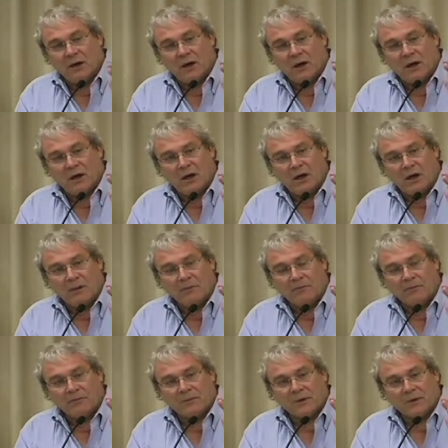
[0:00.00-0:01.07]

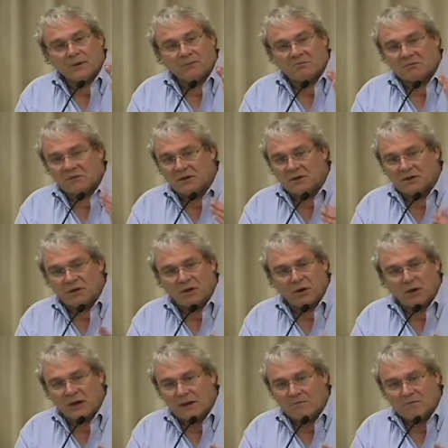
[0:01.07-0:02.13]
Um, you
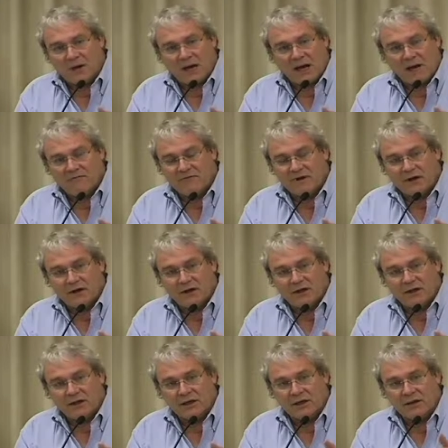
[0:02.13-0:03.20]
know, I'm I'm
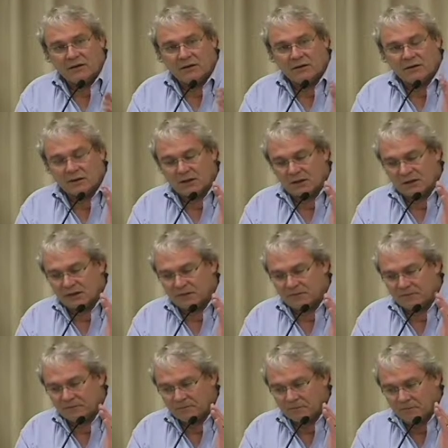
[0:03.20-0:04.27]
very um,